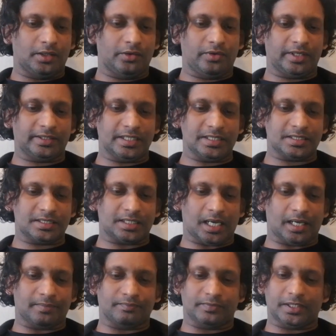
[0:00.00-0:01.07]
During this
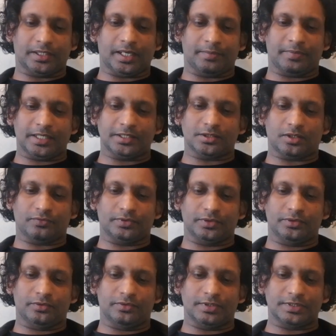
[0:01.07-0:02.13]
time, the temperature of the
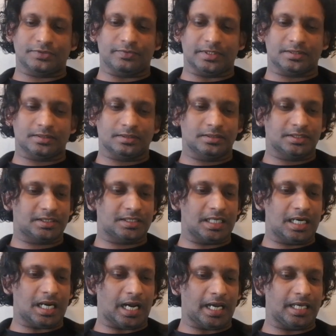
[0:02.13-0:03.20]
universe was
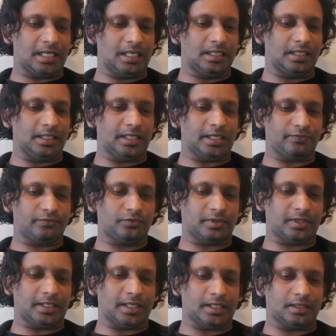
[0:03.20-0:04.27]
still high enough to
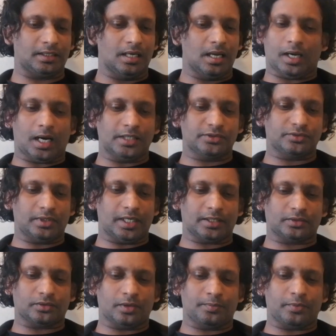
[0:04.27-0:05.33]
create also
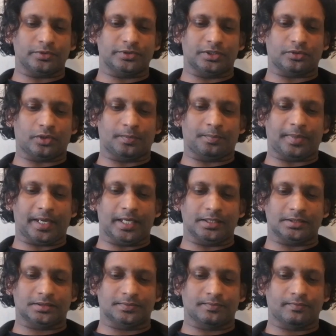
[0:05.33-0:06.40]
electron-positron
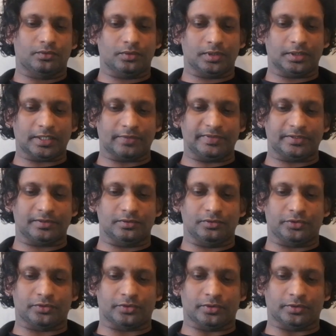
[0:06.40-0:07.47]
pairs together with
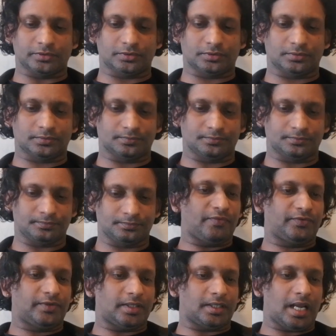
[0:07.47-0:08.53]
neutrinos.
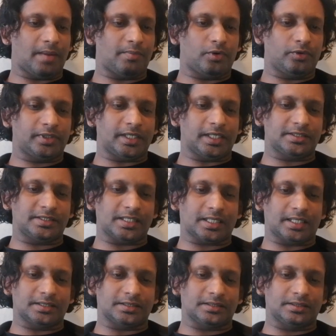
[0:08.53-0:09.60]
After about 10
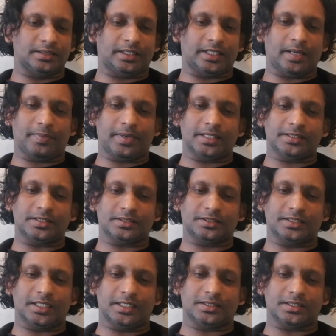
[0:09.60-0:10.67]
seconds, the temperature
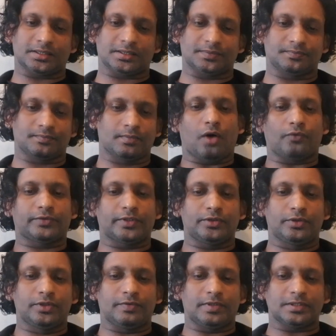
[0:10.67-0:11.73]
changes of the
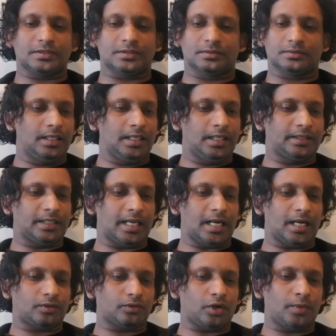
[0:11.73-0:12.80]
universe lead the
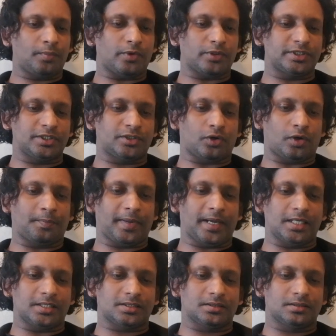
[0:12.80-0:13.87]
electron-positron
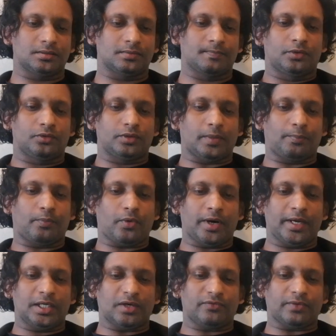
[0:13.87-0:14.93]
pairs to the
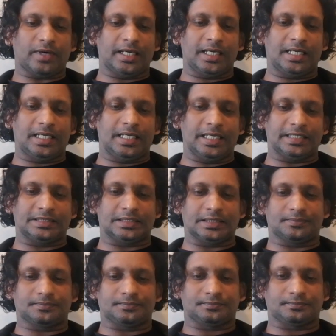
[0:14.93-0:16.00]
point of annihilation.